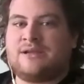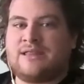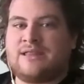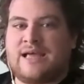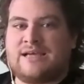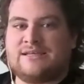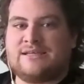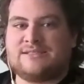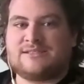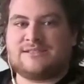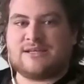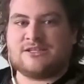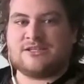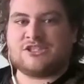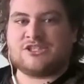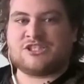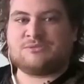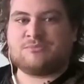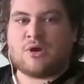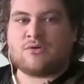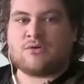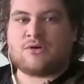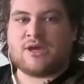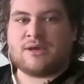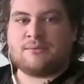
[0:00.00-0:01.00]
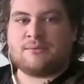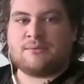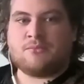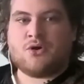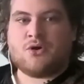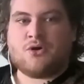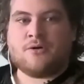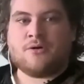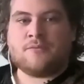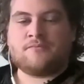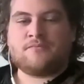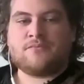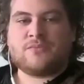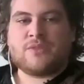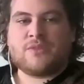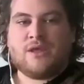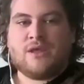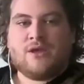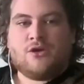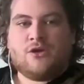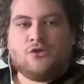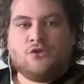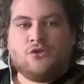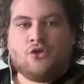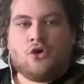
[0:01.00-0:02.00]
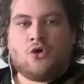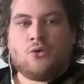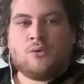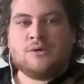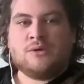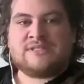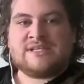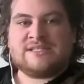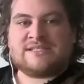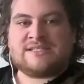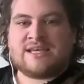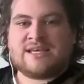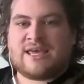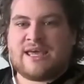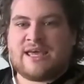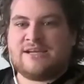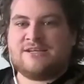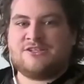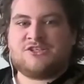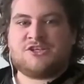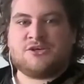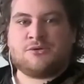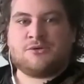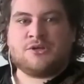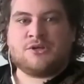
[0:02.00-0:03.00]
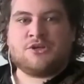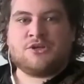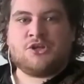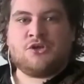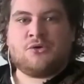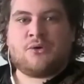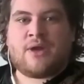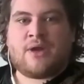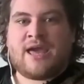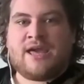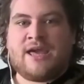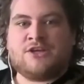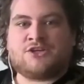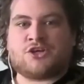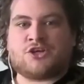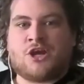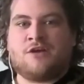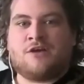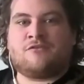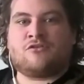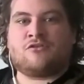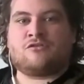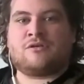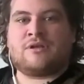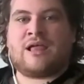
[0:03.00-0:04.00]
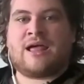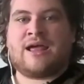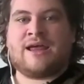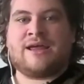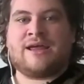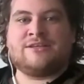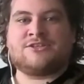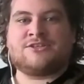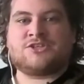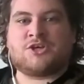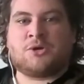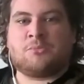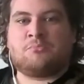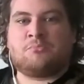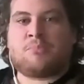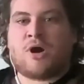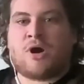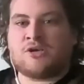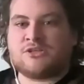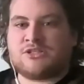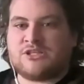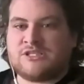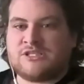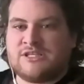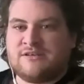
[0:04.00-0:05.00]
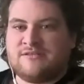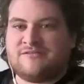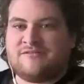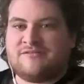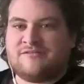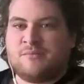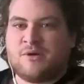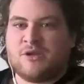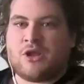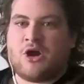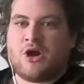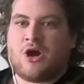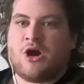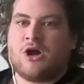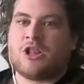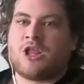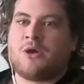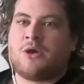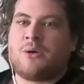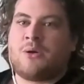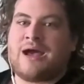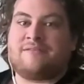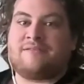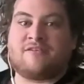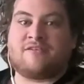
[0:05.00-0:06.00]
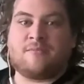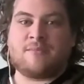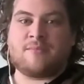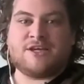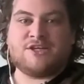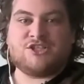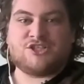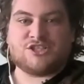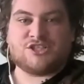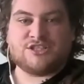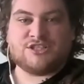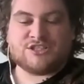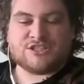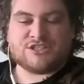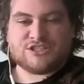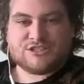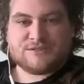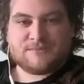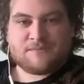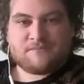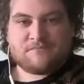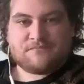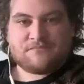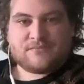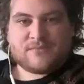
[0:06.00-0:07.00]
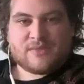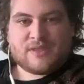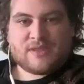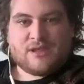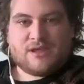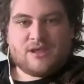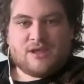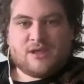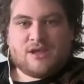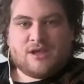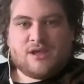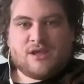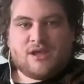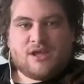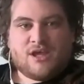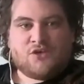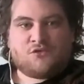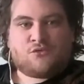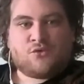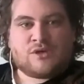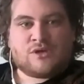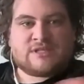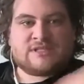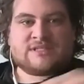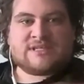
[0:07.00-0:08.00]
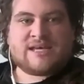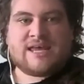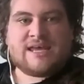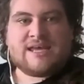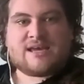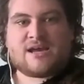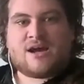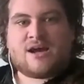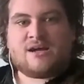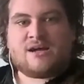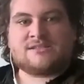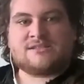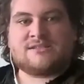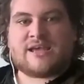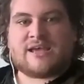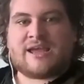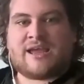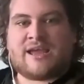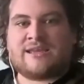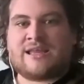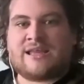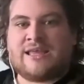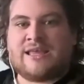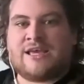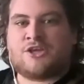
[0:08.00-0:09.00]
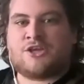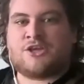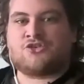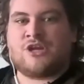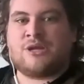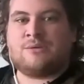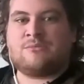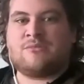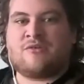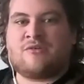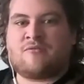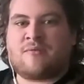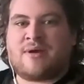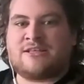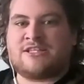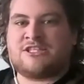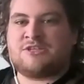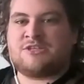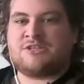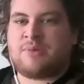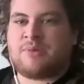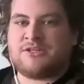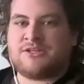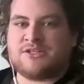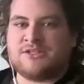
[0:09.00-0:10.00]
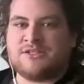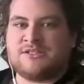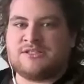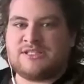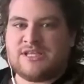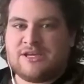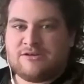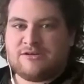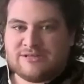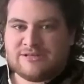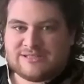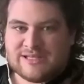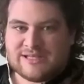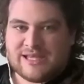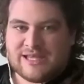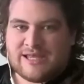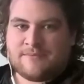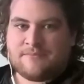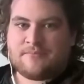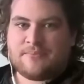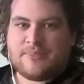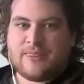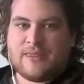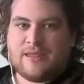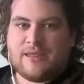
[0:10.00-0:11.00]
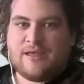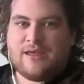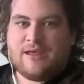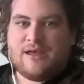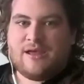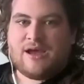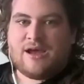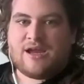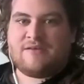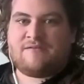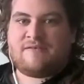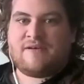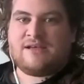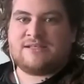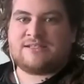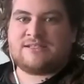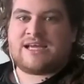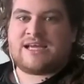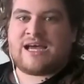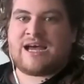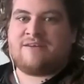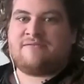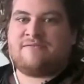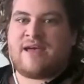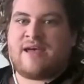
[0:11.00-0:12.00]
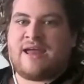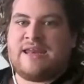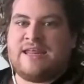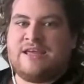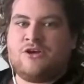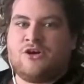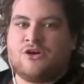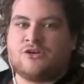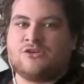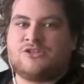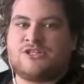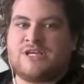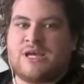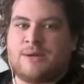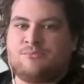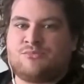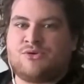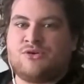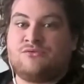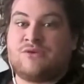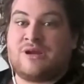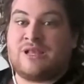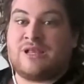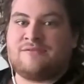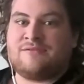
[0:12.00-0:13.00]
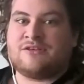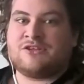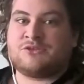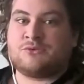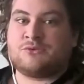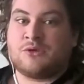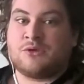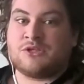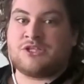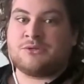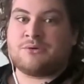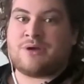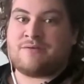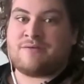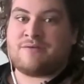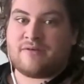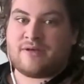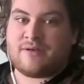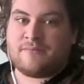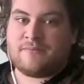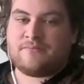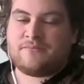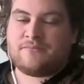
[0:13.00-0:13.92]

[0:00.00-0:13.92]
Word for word: less and smoking more, nor was this akin to a New Age over reliance on positive but hollow affirmations. If we are to take our psychedelic dream of emancipation seriously, and if it is to have any contemporary relevance whatsoever,